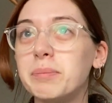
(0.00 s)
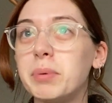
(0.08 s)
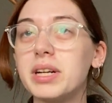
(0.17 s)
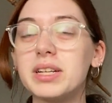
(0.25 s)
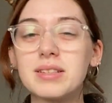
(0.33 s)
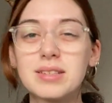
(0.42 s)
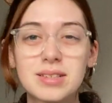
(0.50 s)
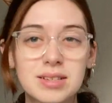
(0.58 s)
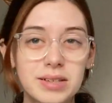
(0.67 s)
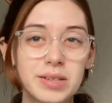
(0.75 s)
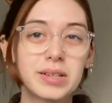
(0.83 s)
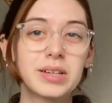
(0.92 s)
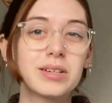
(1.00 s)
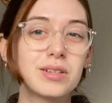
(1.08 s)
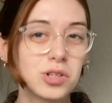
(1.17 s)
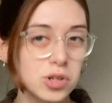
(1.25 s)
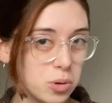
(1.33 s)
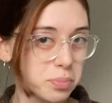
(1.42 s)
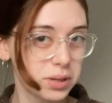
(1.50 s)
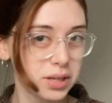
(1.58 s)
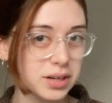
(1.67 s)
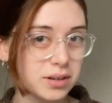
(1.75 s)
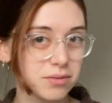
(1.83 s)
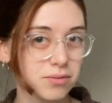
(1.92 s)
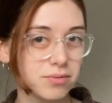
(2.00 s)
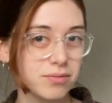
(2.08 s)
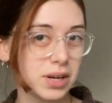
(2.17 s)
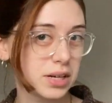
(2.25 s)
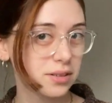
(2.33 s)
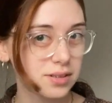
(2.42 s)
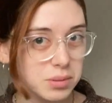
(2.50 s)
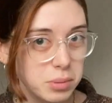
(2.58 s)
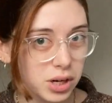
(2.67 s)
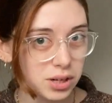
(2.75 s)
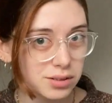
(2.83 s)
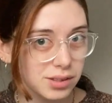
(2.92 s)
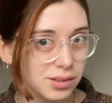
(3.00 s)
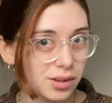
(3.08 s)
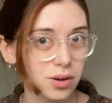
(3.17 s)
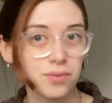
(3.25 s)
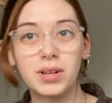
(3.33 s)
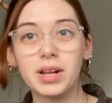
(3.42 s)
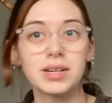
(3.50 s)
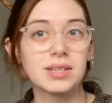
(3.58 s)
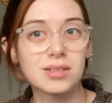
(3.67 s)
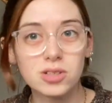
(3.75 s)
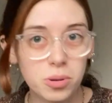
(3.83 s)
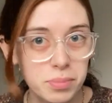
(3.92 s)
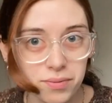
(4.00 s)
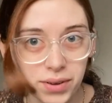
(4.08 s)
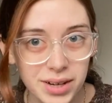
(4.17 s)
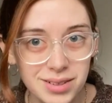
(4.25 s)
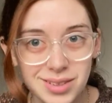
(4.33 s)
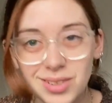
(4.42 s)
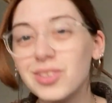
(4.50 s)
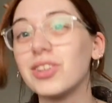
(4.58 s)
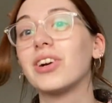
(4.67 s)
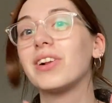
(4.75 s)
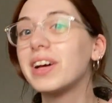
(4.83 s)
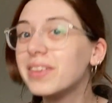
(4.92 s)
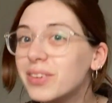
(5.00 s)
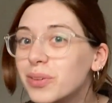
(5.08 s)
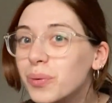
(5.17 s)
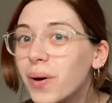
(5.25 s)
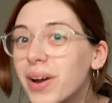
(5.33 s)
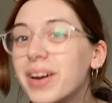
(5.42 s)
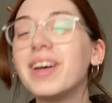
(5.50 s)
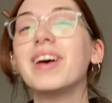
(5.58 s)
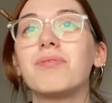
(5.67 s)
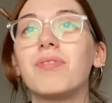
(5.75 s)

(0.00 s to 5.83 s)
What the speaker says: but it's still a dystopian fantasy book, so if you like dystopian fantasies, you're gonna like this one.